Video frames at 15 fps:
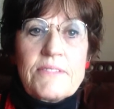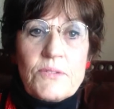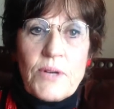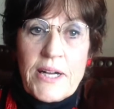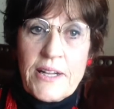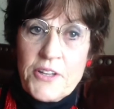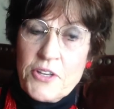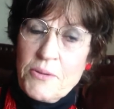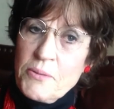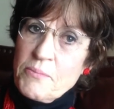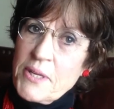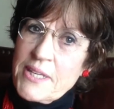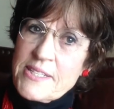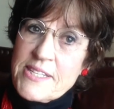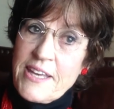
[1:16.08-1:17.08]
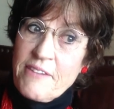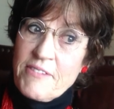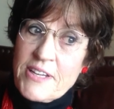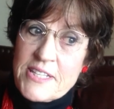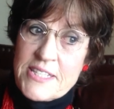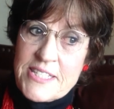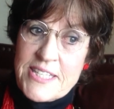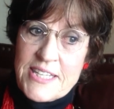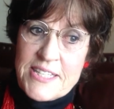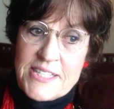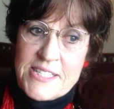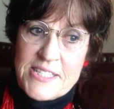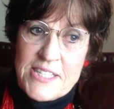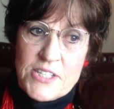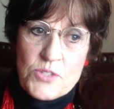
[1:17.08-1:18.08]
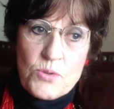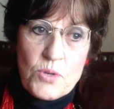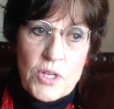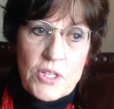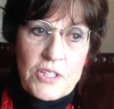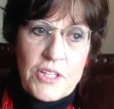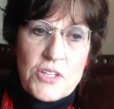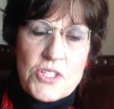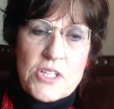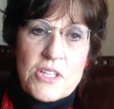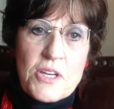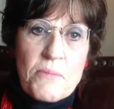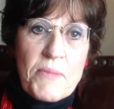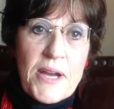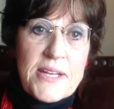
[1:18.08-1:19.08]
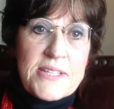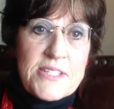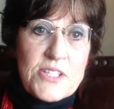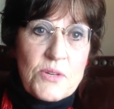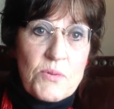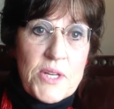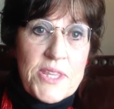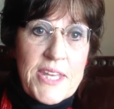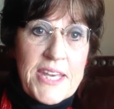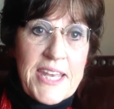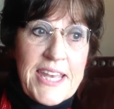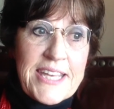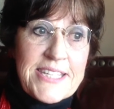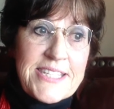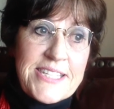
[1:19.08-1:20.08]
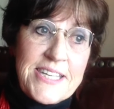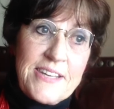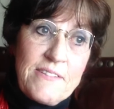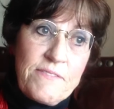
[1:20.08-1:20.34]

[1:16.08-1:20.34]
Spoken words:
Well, human beings have a tendency toward closing their minds to what they can't see,